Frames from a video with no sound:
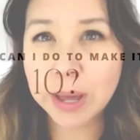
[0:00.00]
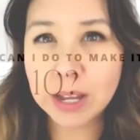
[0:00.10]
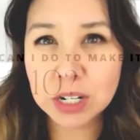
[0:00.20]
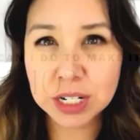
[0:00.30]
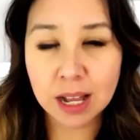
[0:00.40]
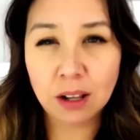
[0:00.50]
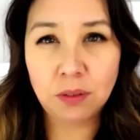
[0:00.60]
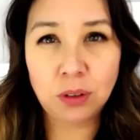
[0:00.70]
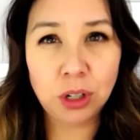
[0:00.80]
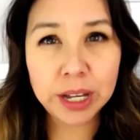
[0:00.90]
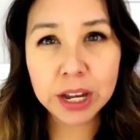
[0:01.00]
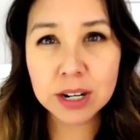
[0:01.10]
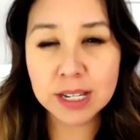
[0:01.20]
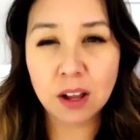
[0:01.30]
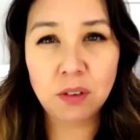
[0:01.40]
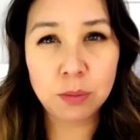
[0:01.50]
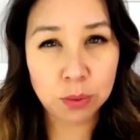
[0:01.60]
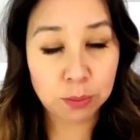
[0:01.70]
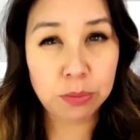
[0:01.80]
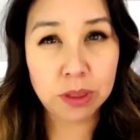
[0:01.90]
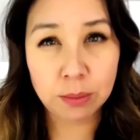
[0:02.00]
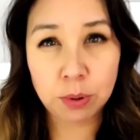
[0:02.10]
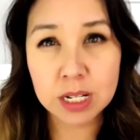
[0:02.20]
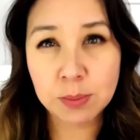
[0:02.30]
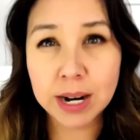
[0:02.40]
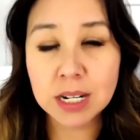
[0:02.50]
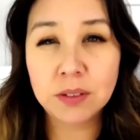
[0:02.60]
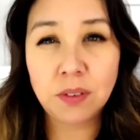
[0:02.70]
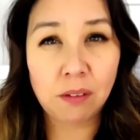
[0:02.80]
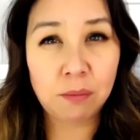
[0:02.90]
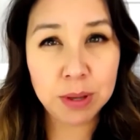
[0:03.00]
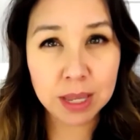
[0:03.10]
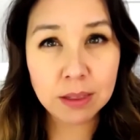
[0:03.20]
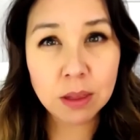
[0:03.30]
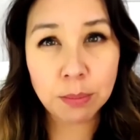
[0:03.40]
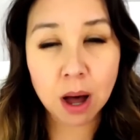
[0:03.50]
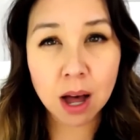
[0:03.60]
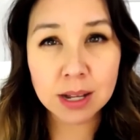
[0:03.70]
yourself, look at yourself from the perspective of being the boss,